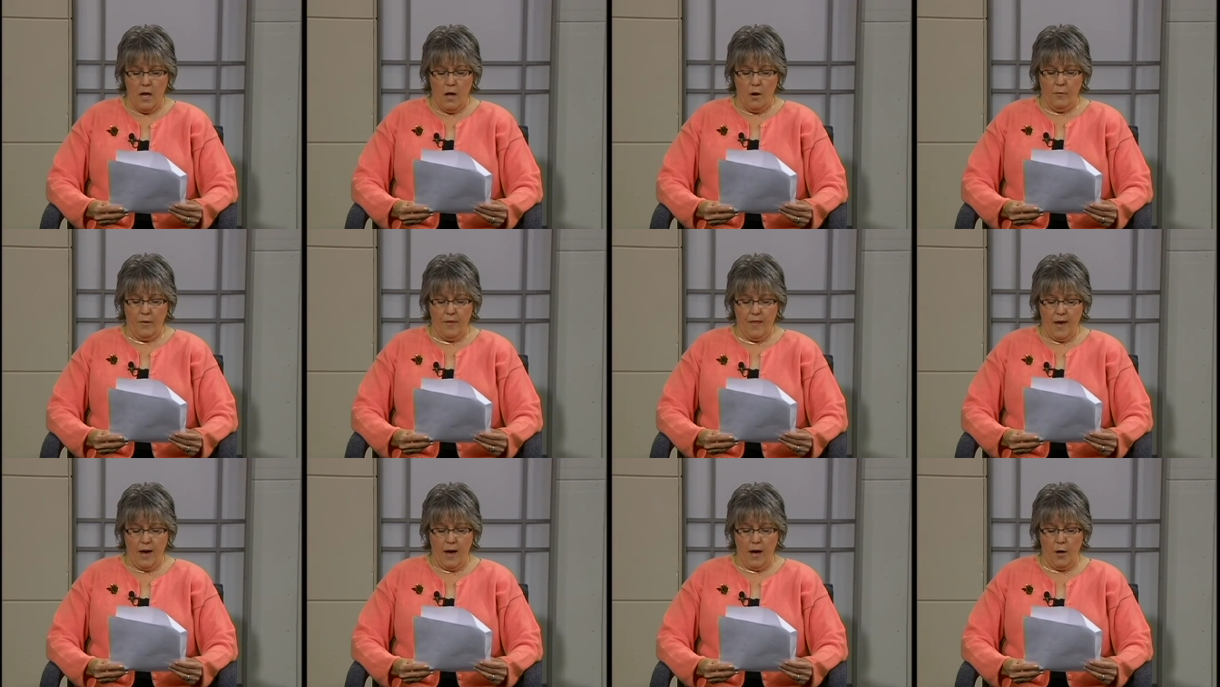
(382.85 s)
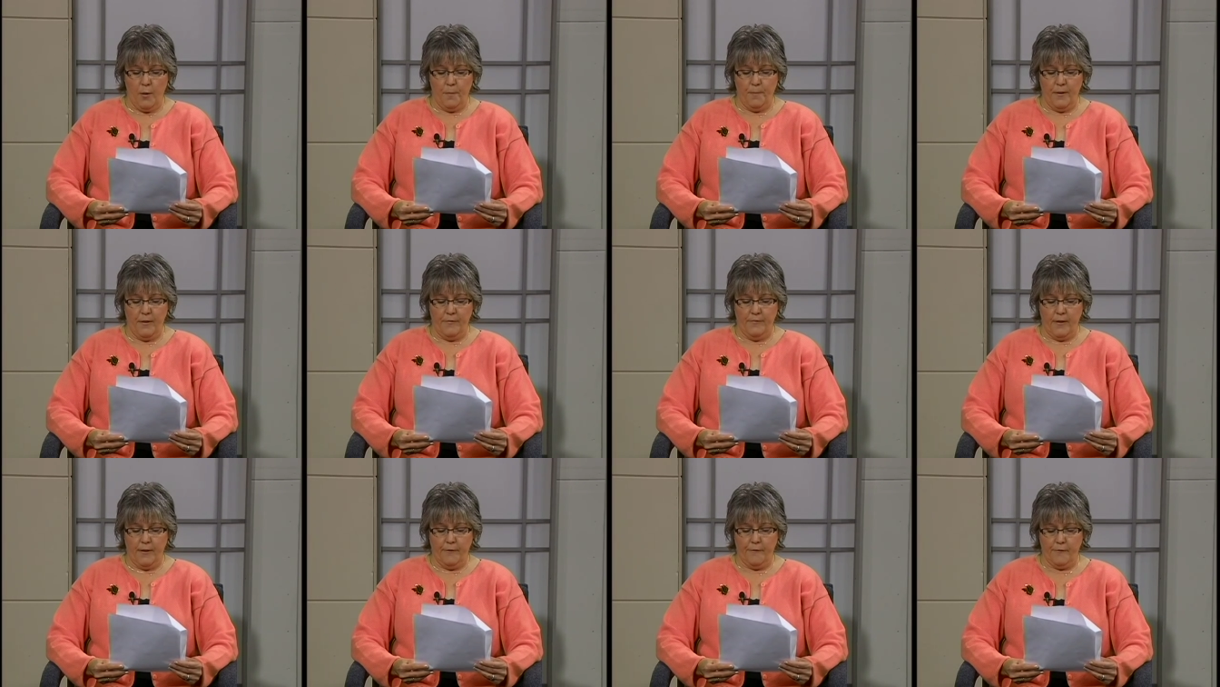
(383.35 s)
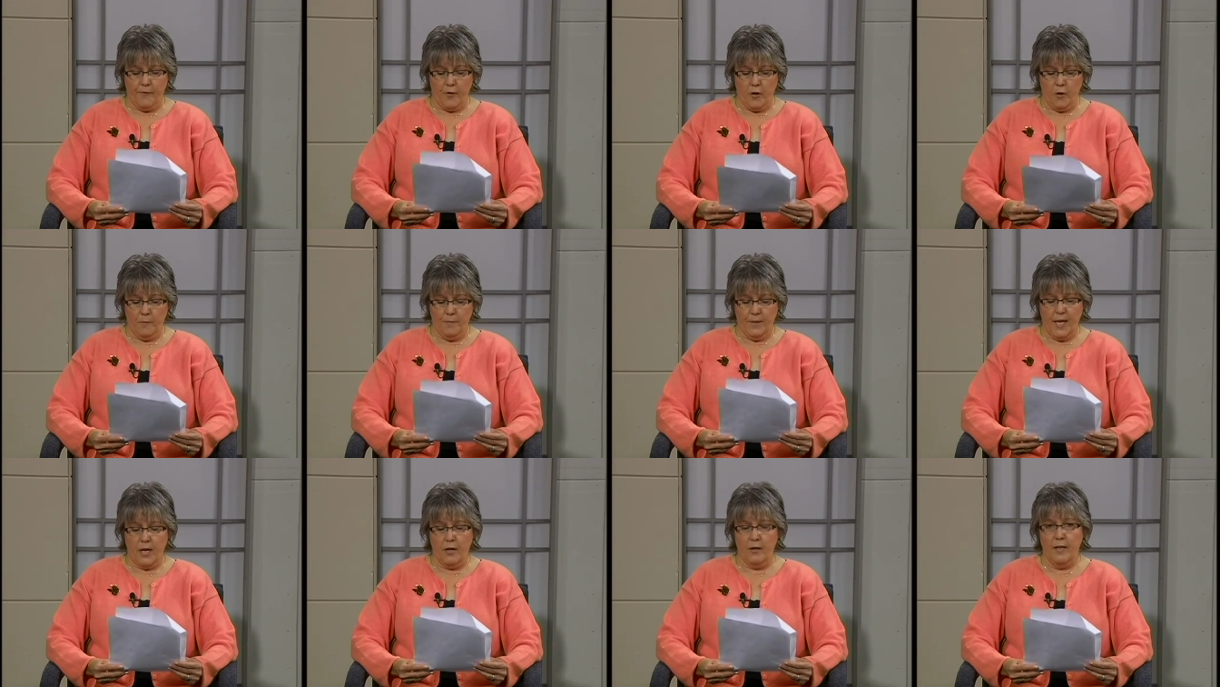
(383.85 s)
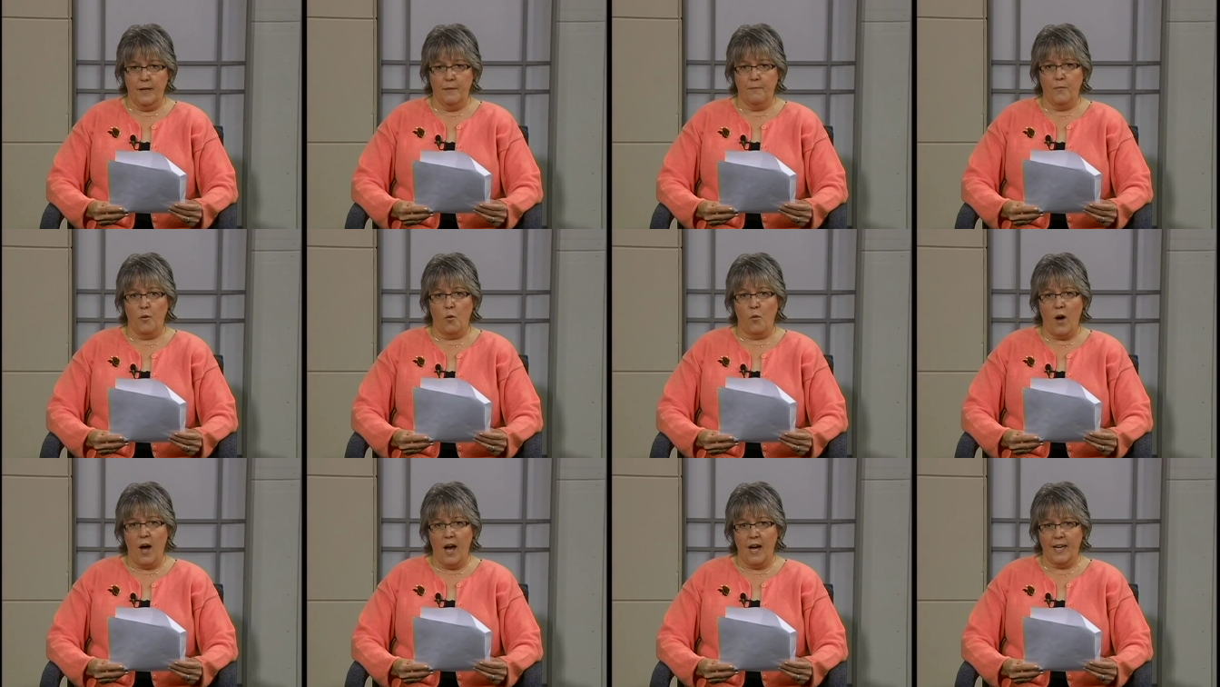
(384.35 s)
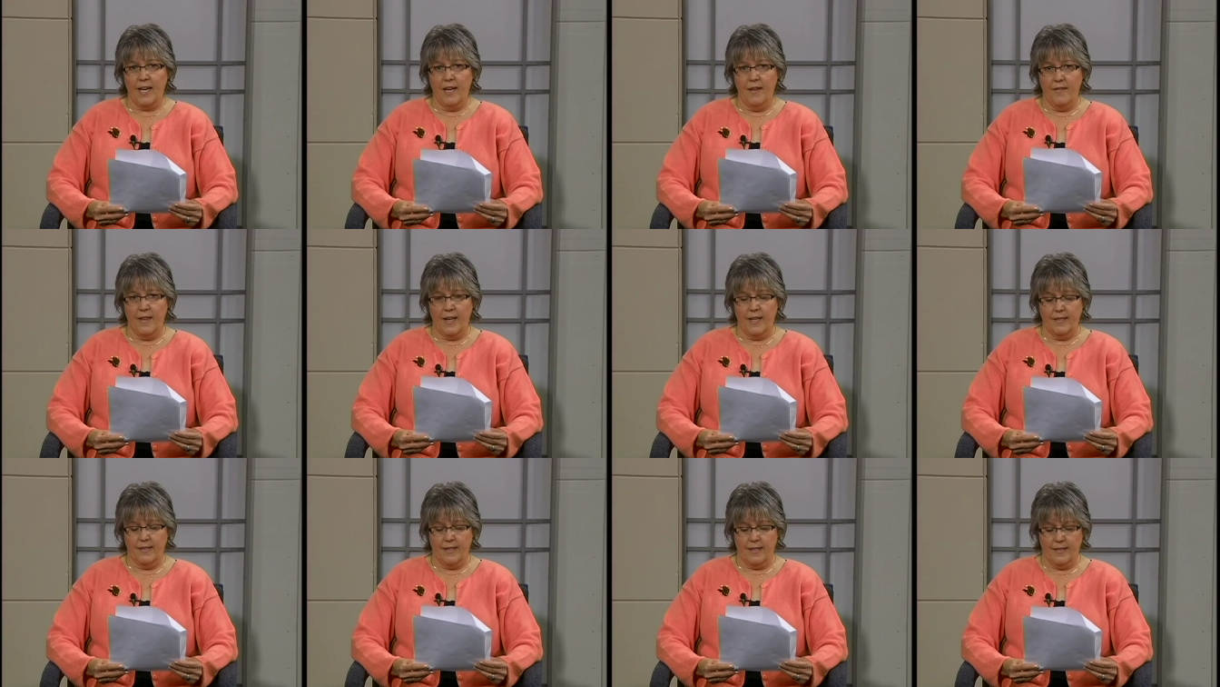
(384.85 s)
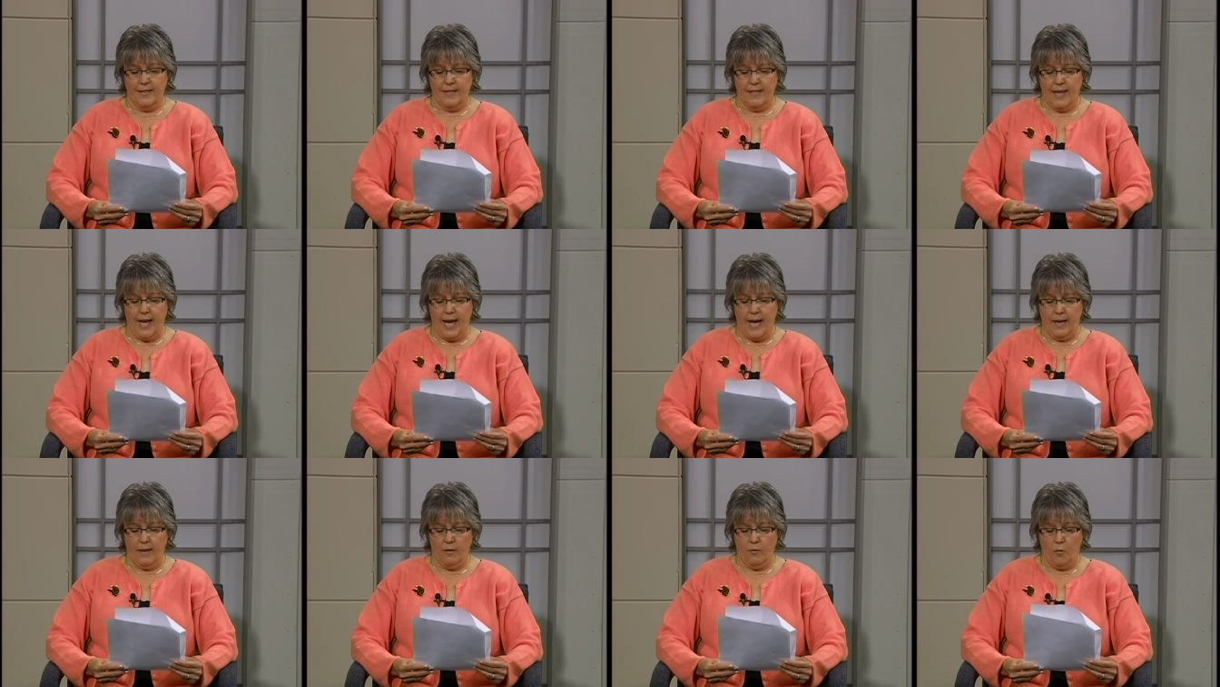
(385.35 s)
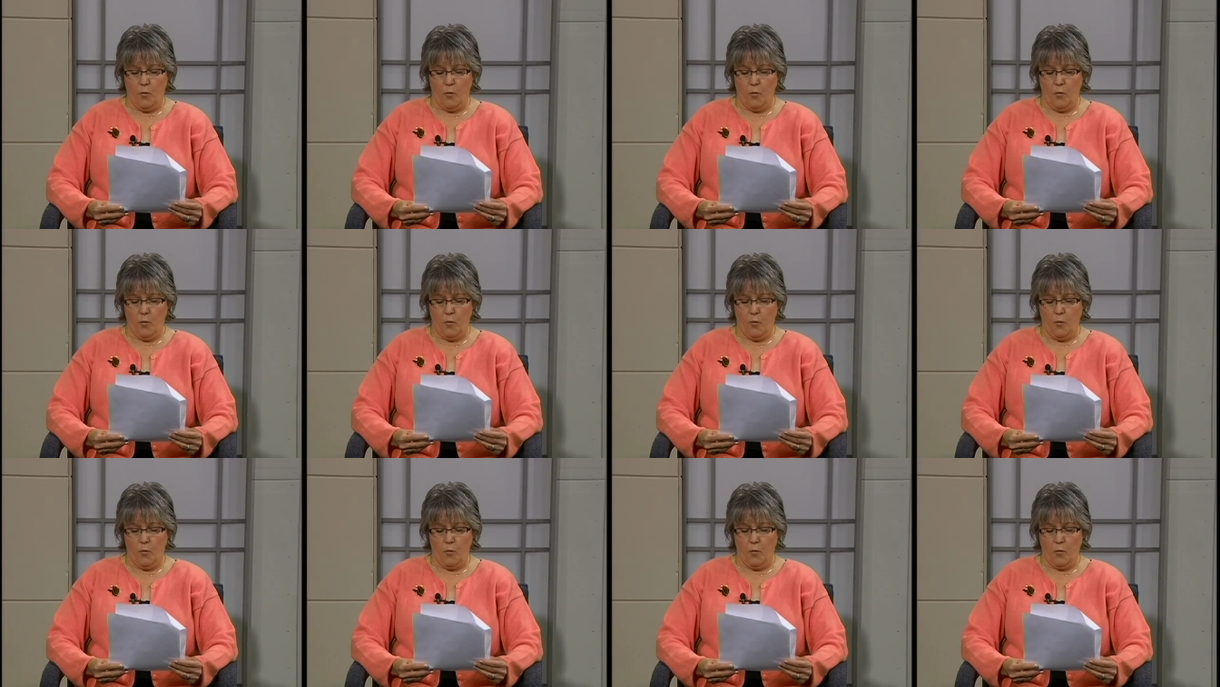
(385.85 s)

with the help of a firm down in Milwaukee that does that